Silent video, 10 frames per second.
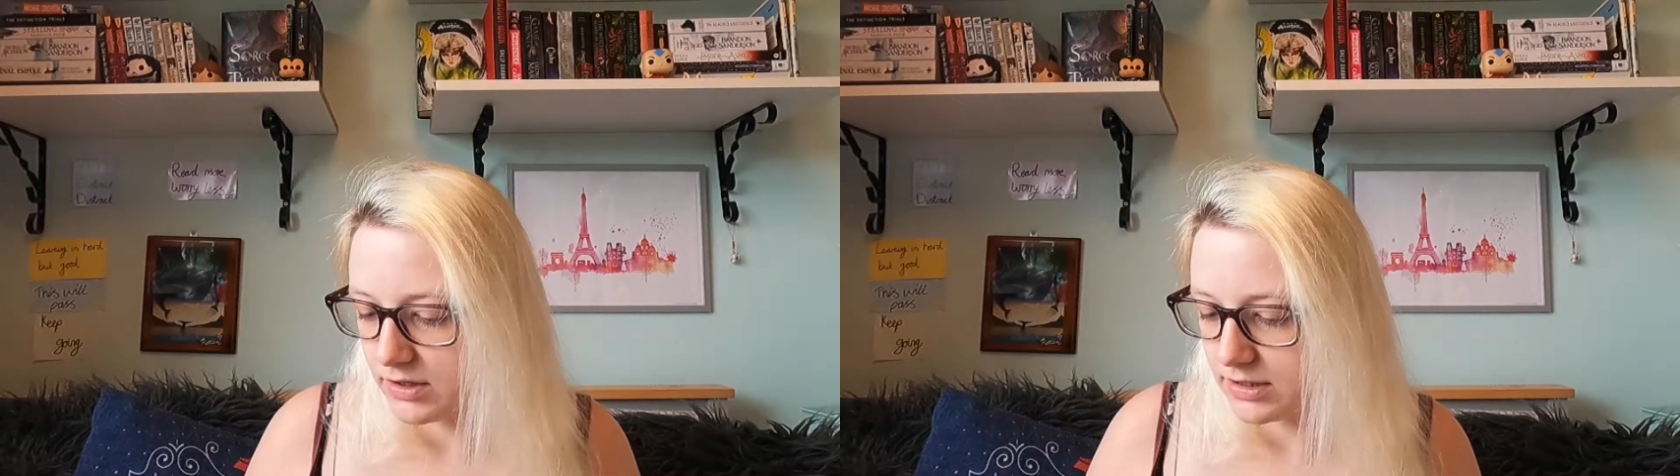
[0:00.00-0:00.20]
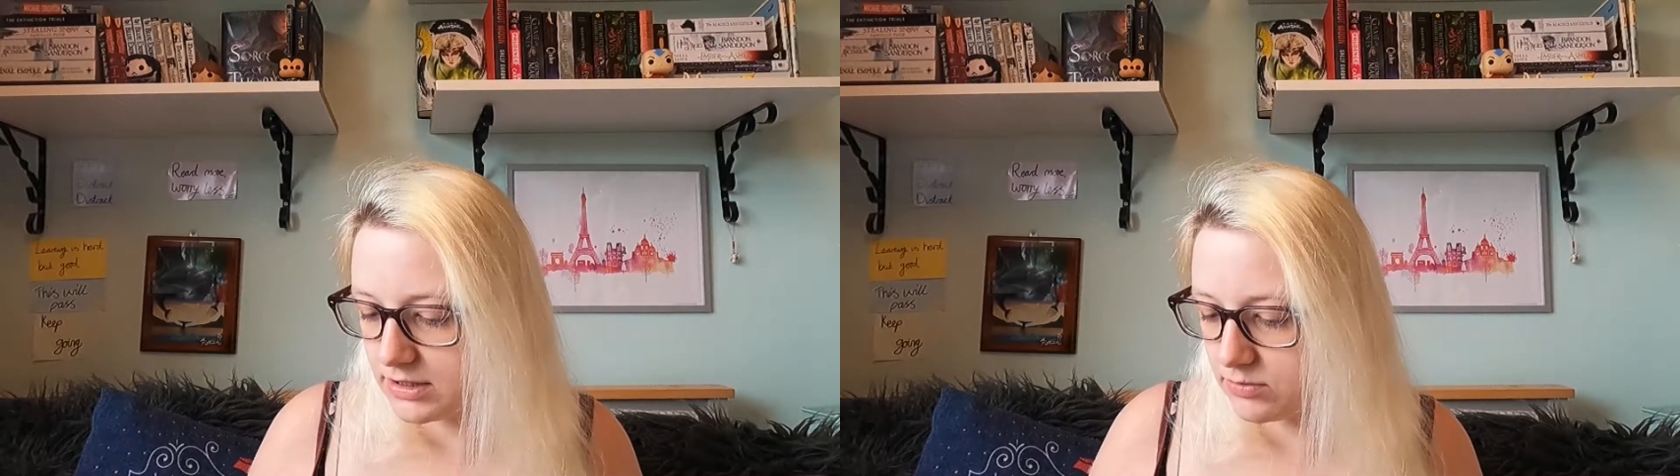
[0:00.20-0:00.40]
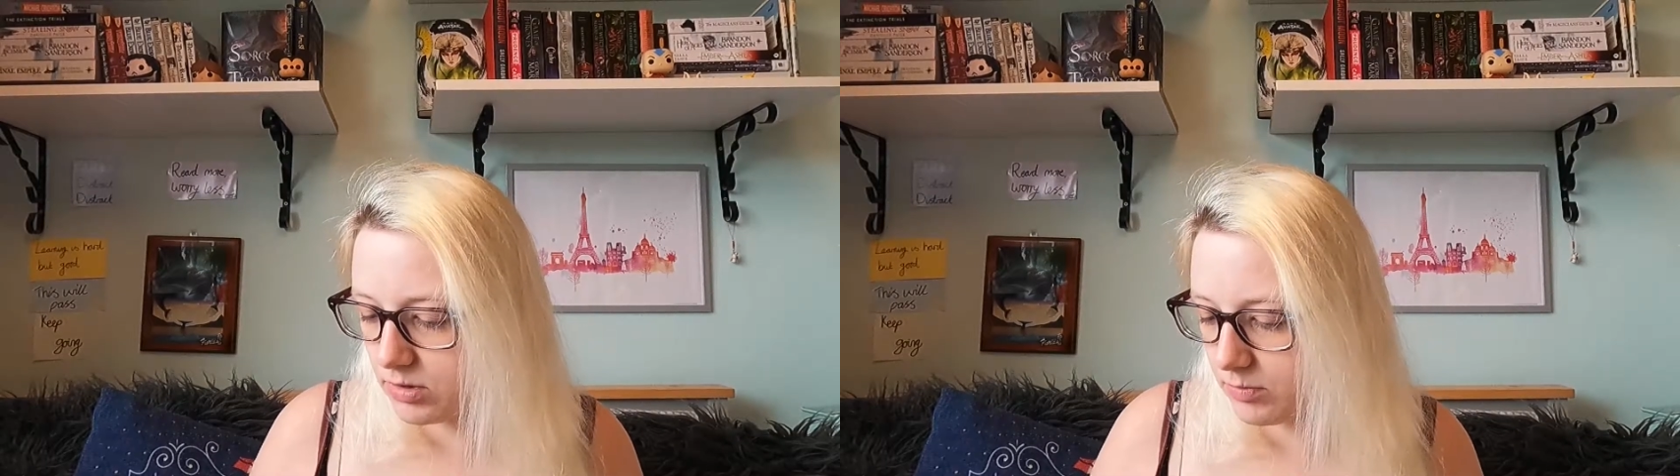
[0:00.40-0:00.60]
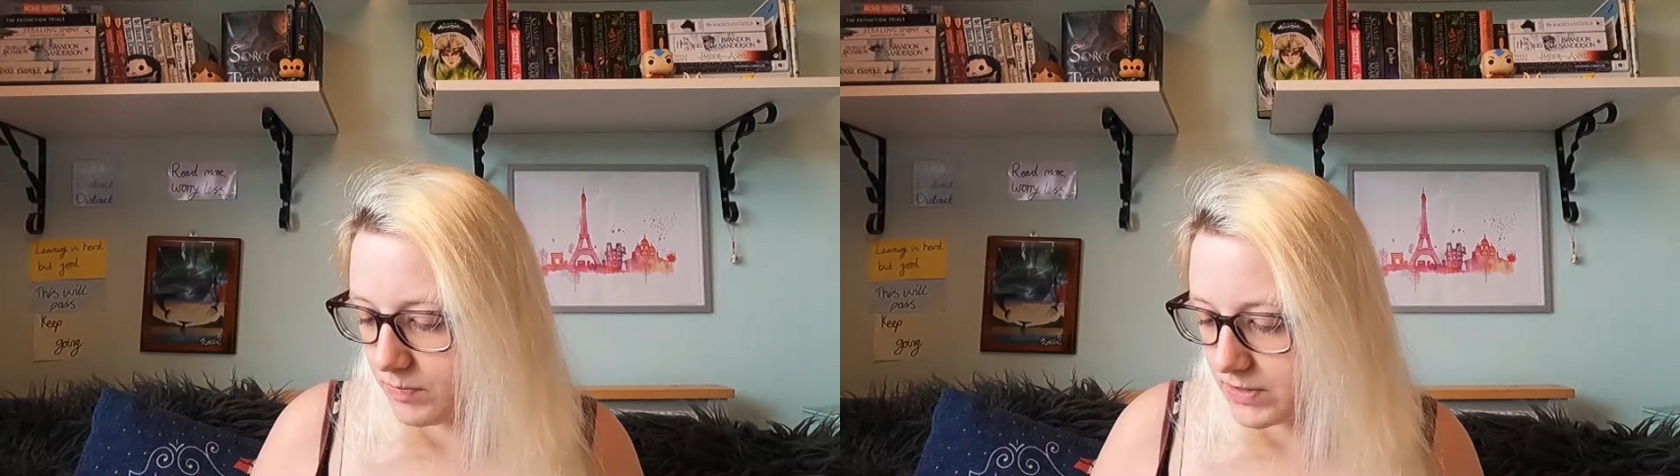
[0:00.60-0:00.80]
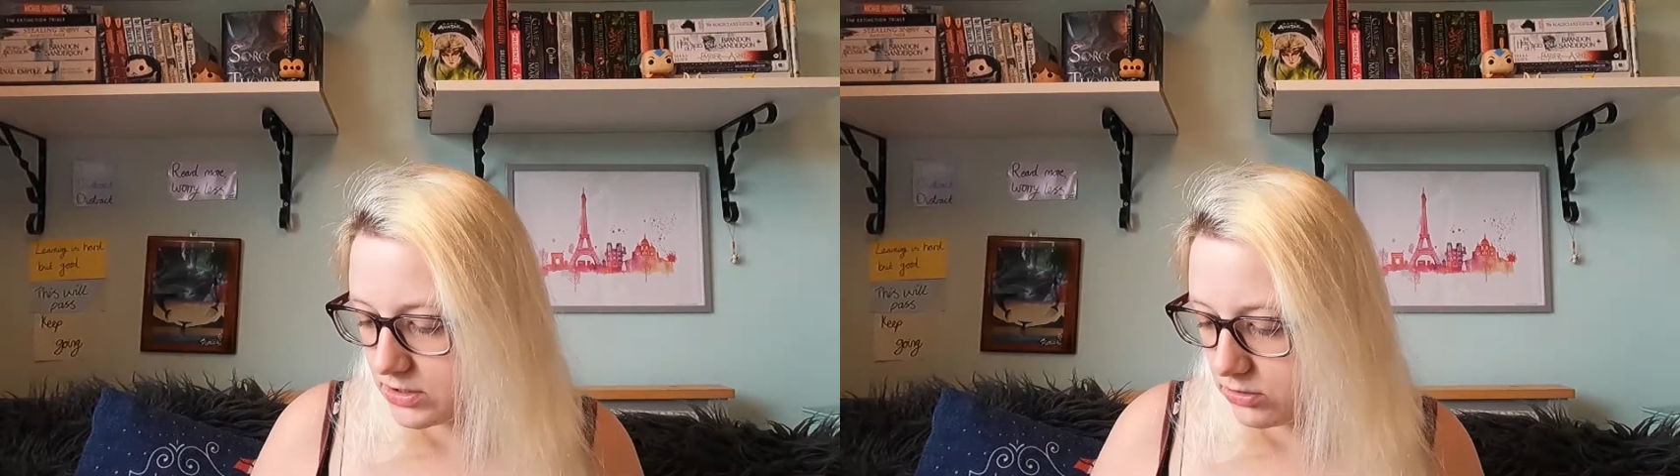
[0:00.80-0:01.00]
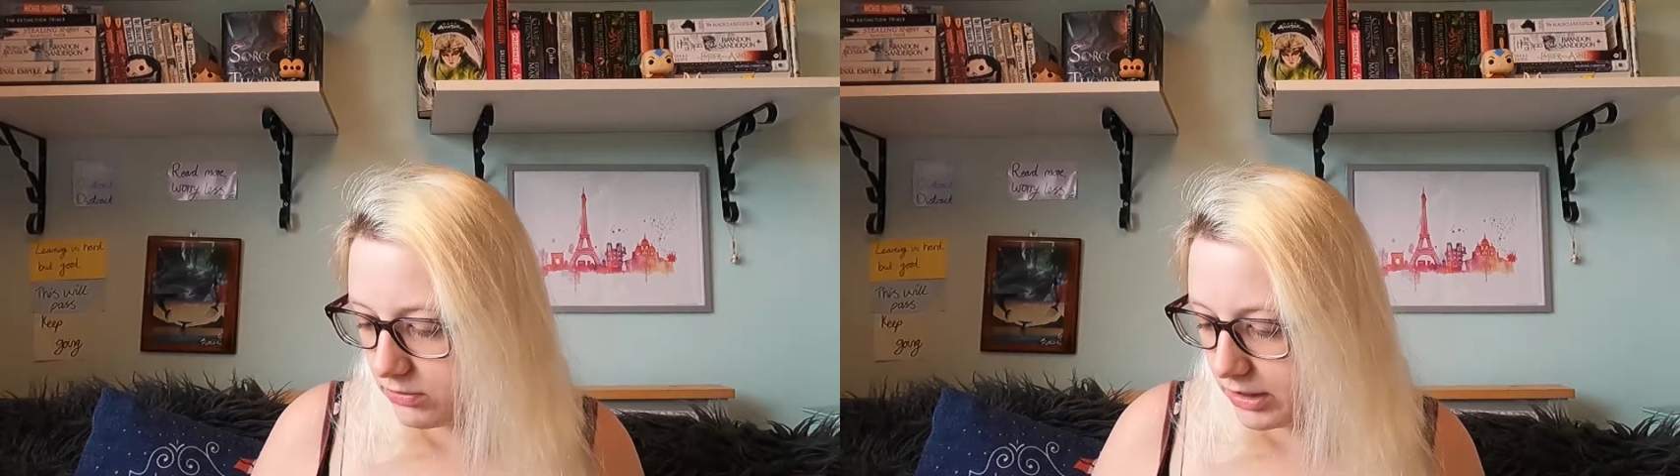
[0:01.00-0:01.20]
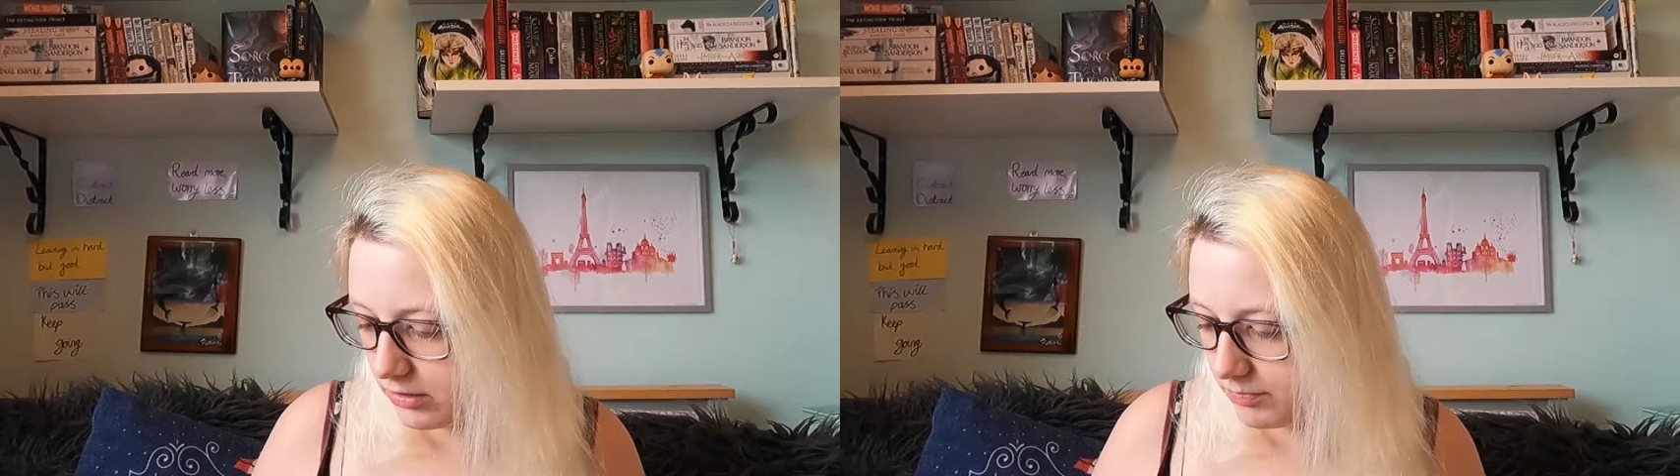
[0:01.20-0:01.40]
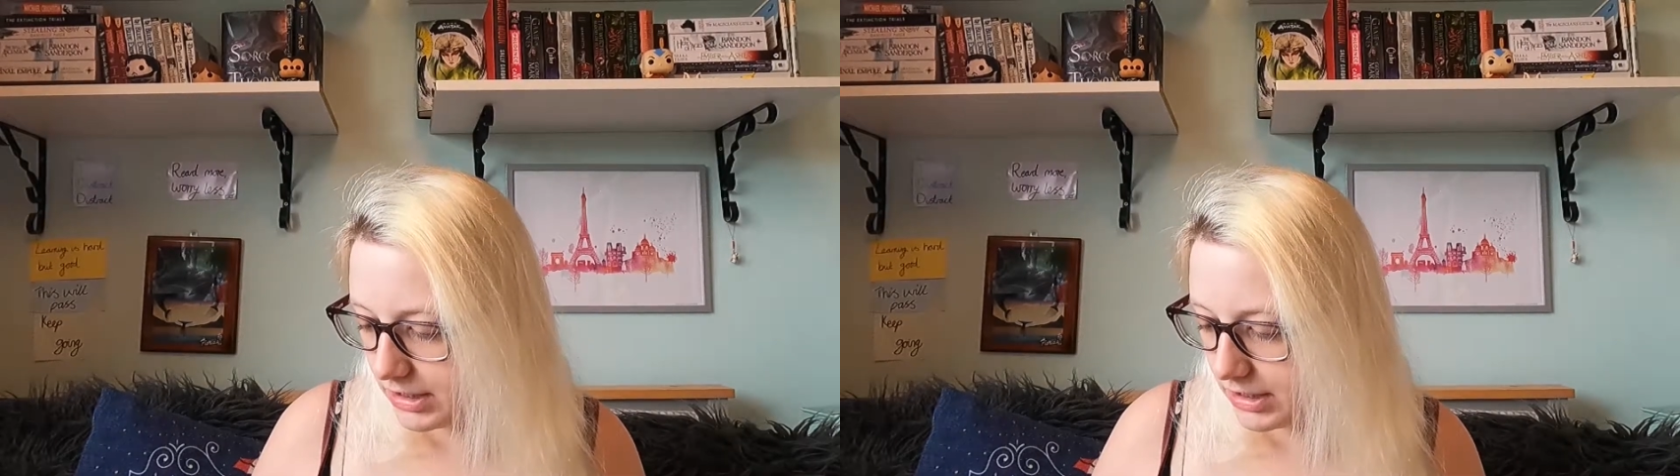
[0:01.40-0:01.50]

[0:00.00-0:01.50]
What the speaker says: This is one woman's story of